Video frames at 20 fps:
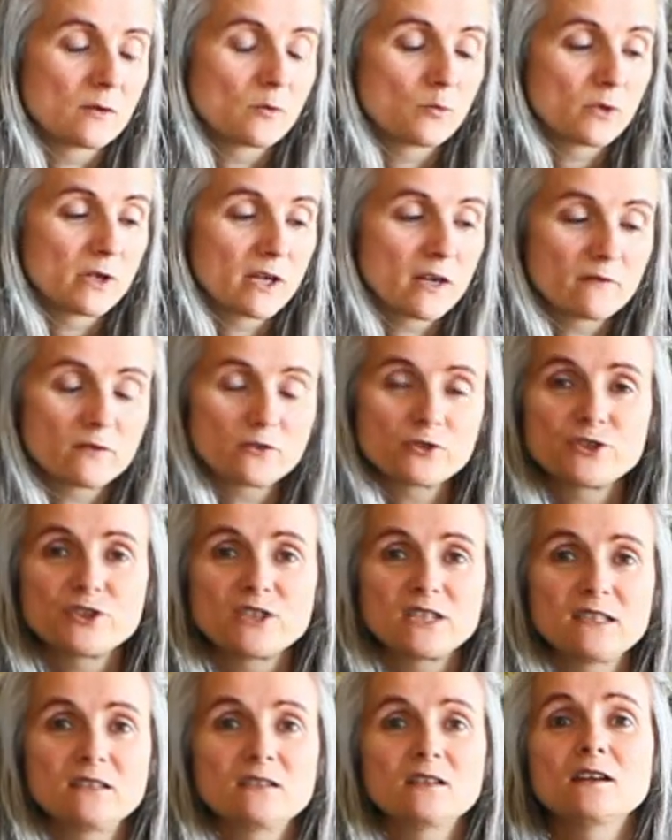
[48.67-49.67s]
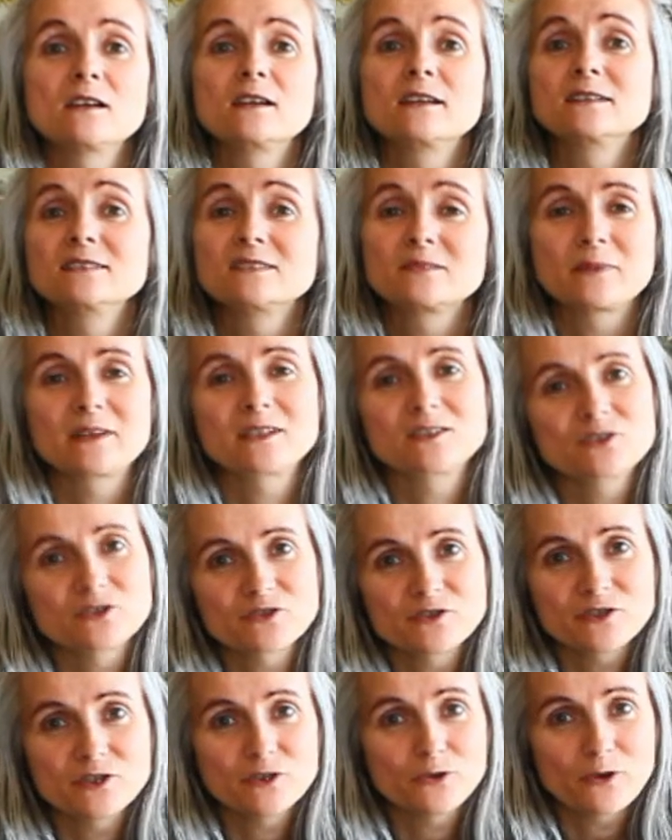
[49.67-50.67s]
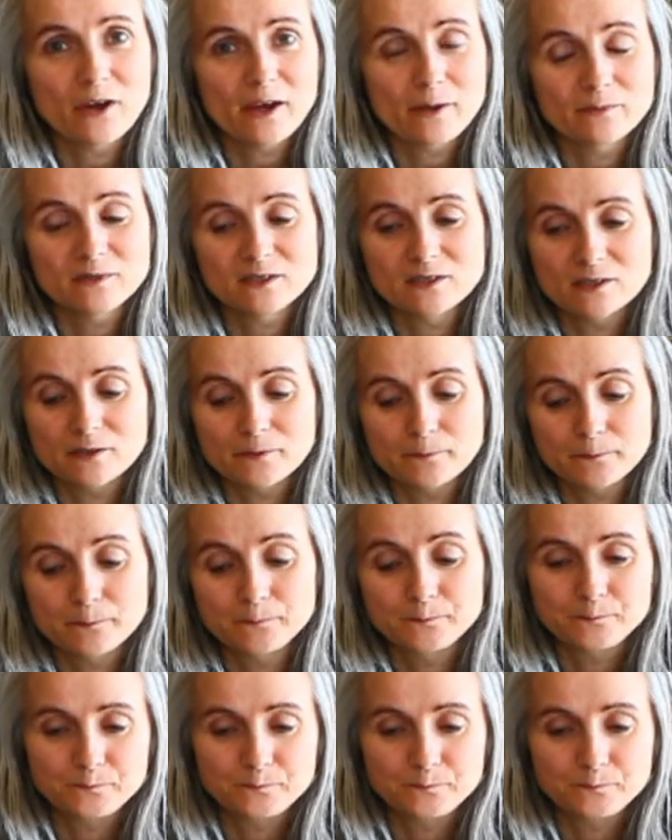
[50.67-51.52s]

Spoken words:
whenever she does, make sure you grab some.